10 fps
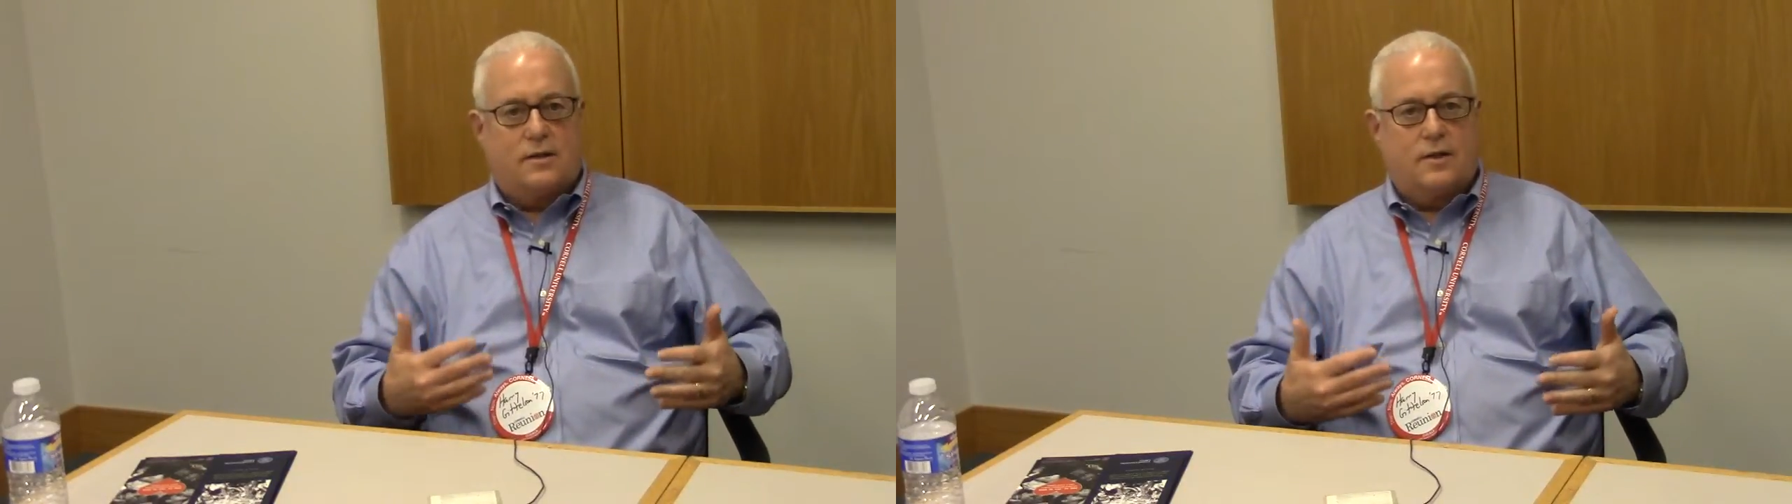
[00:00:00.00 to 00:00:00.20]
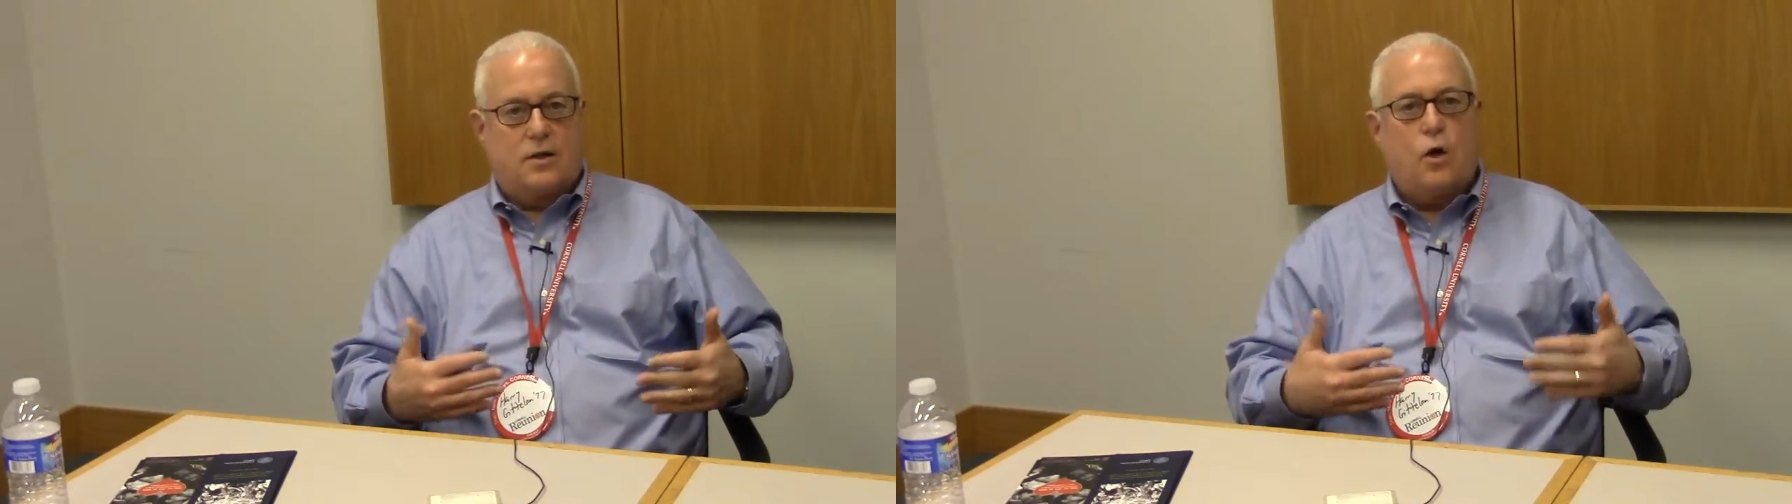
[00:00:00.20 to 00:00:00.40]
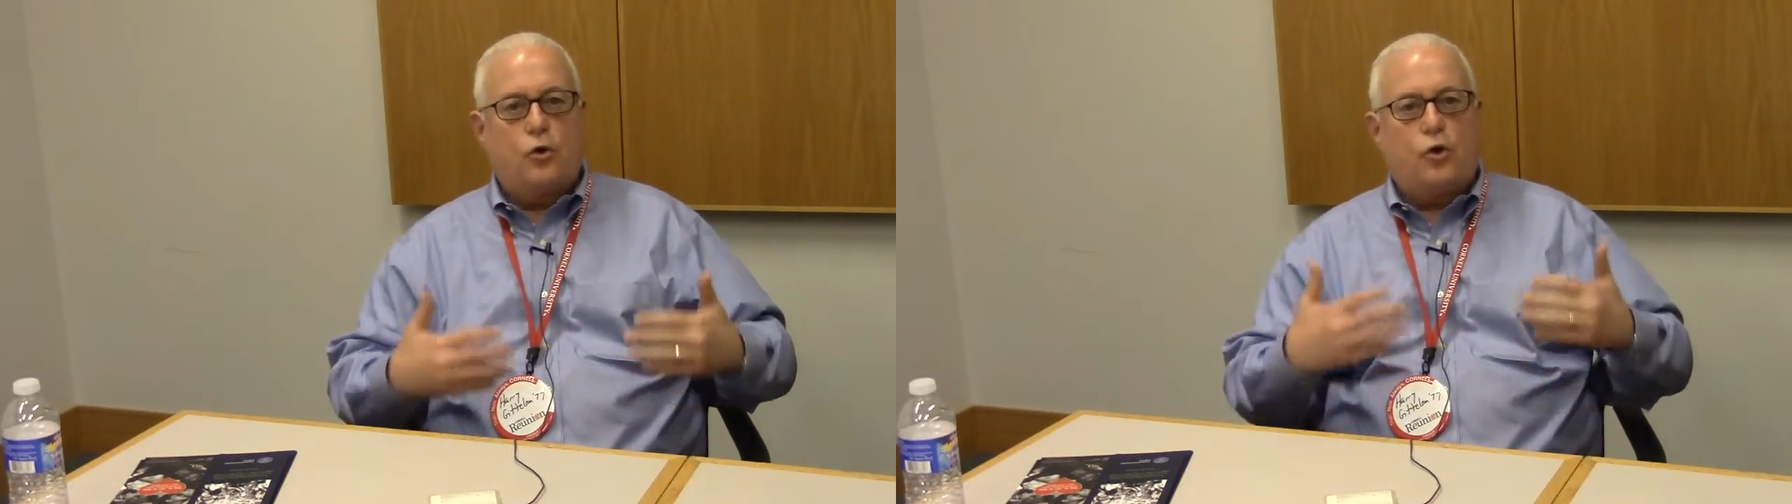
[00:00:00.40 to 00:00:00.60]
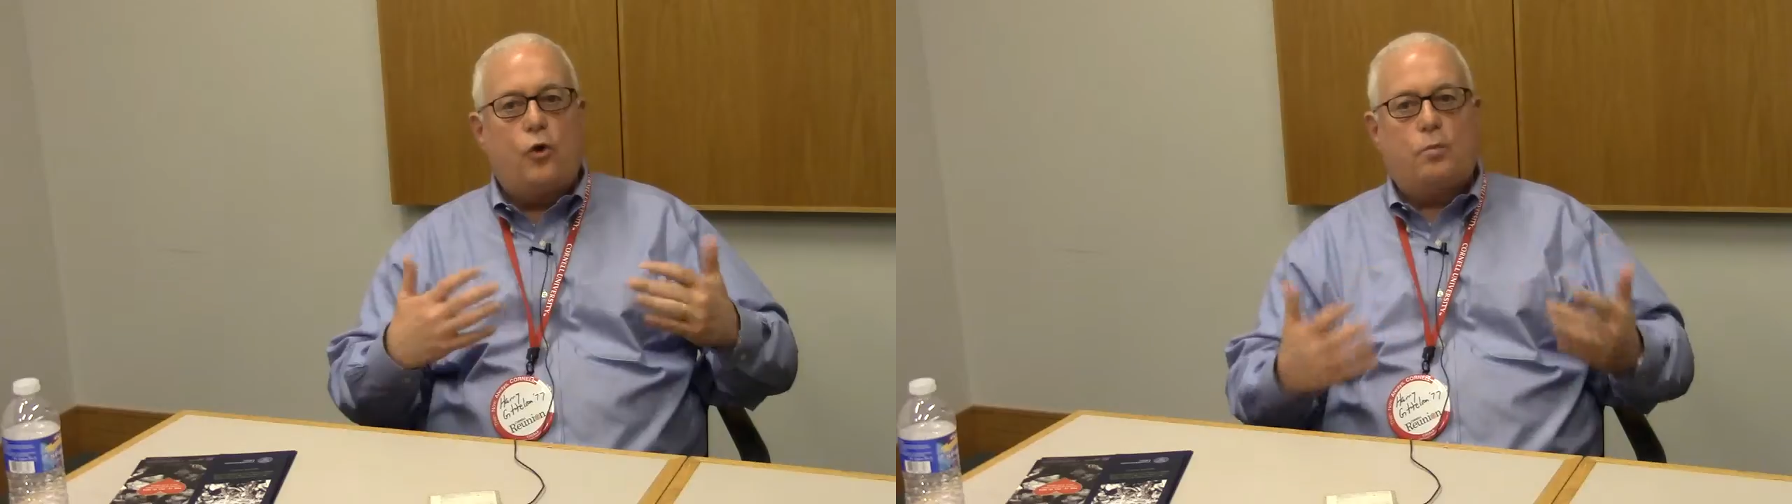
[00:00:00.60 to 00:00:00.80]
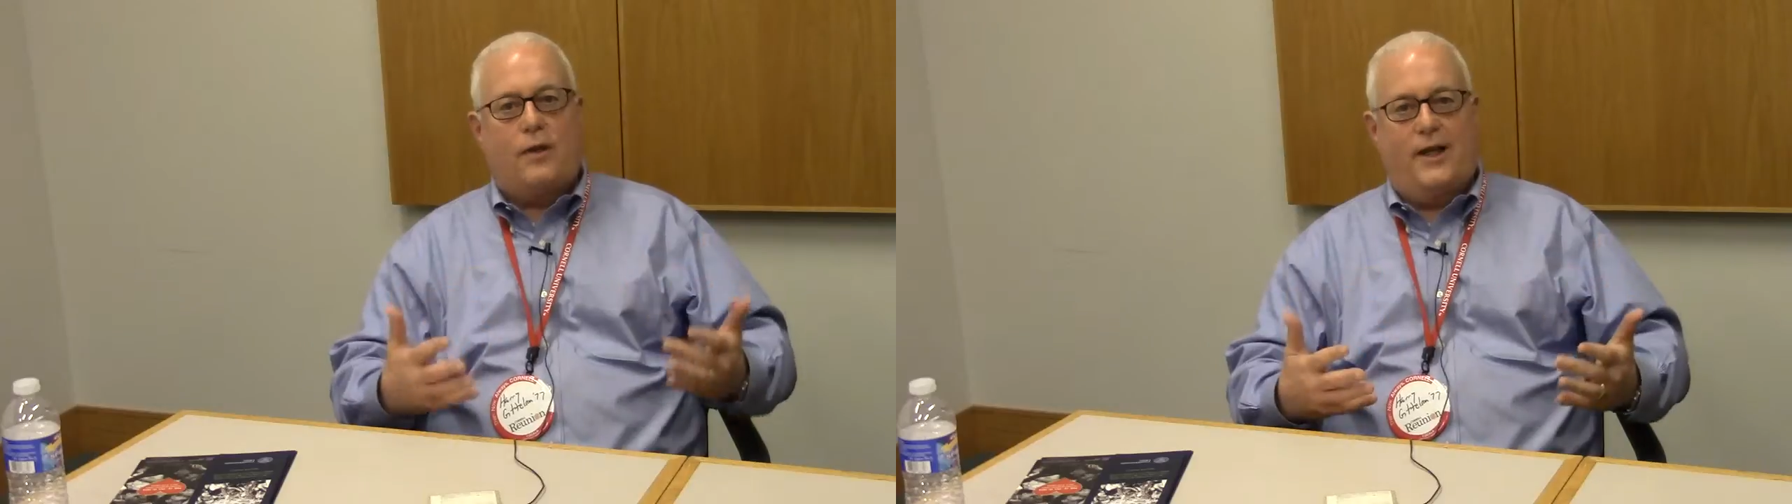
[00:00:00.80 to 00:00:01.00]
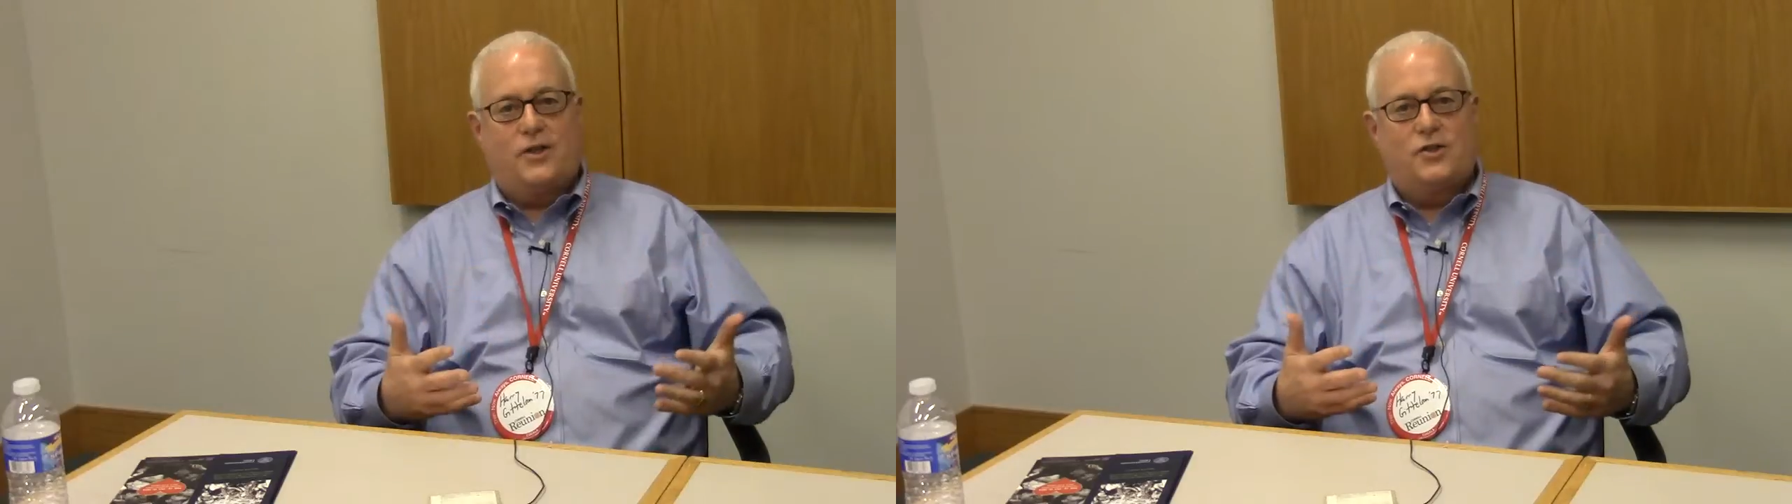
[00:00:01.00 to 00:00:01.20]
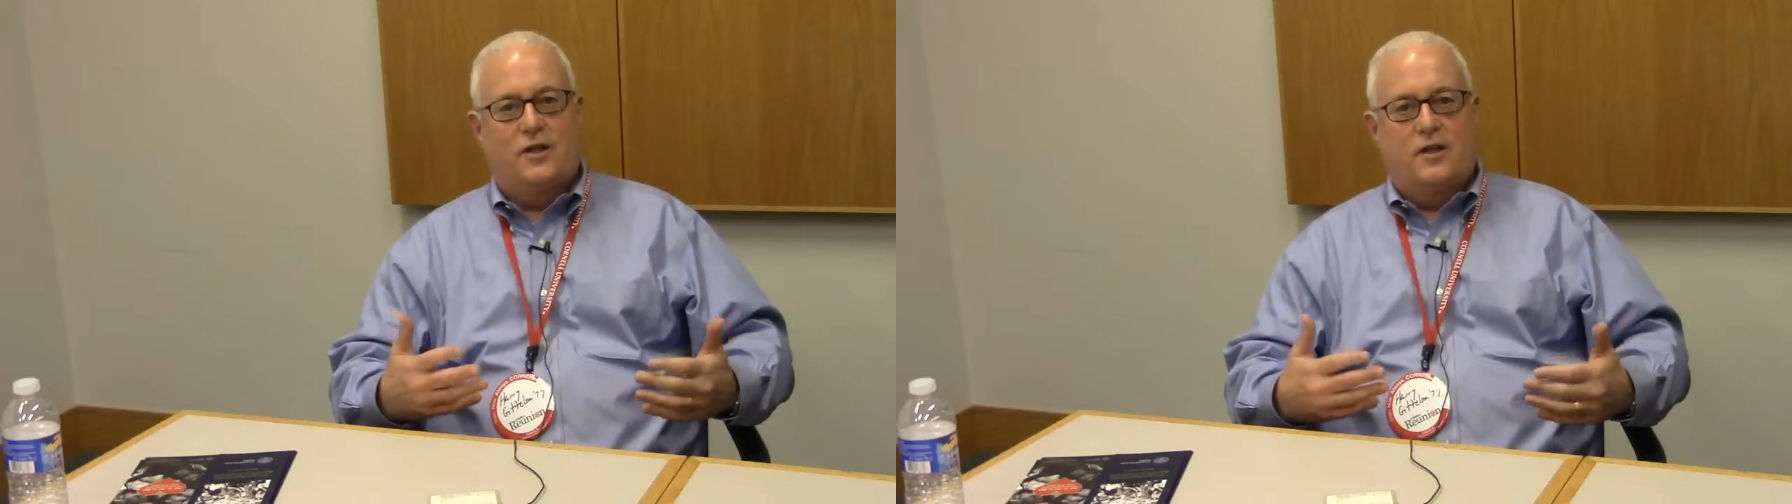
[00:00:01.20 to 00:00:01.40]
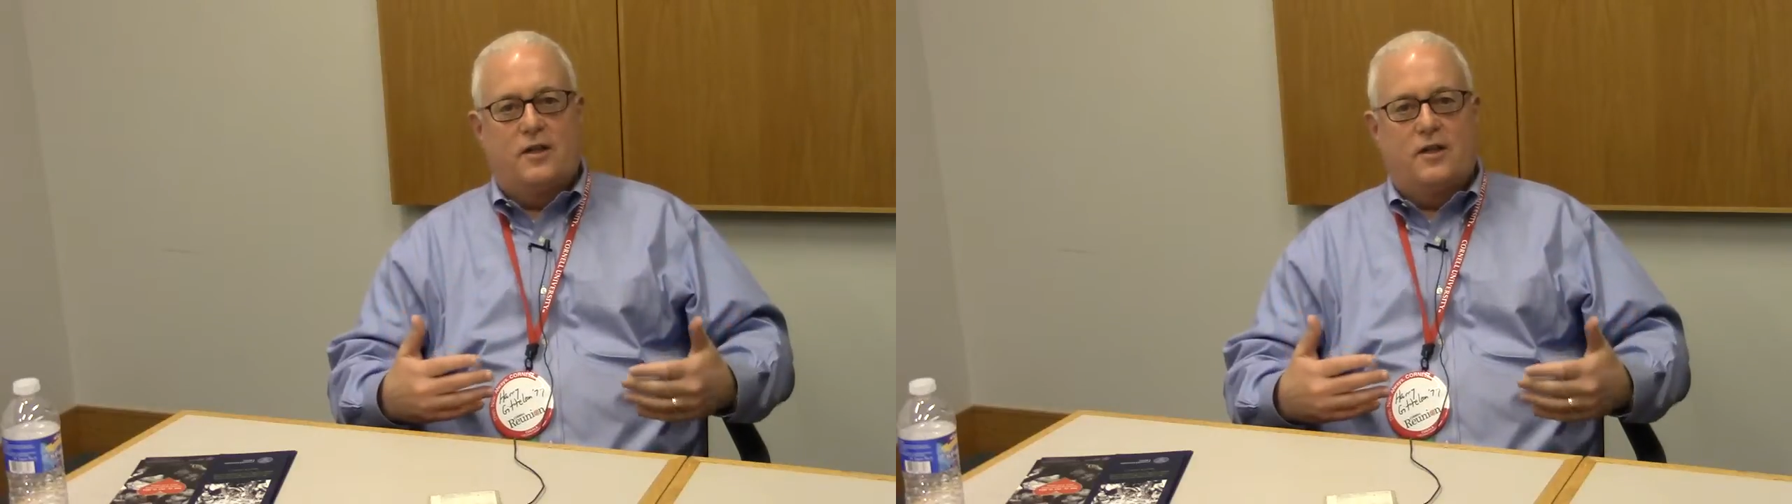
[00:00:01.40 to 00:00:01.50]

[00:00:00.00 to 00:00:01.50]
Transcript: the go-to place